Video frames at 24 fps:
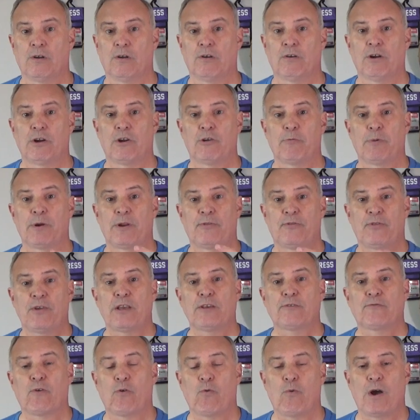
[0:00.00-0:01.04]
All right, everybody.
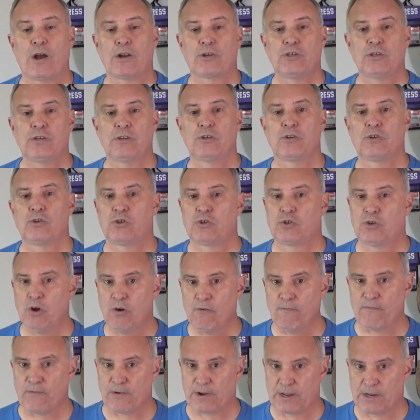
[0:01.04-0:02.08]
Thanks for watching.
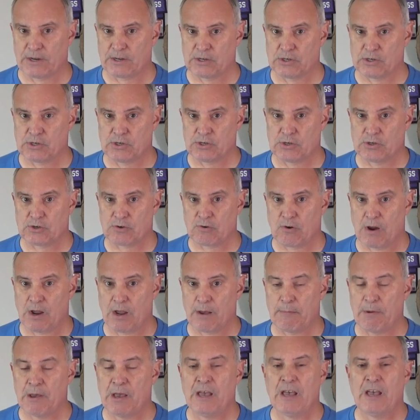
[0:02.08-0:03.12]
Don't forget to
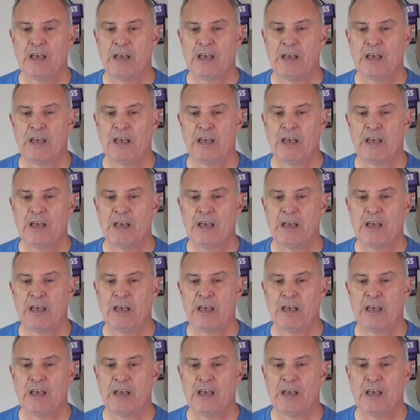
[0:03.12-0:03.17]
subscribe.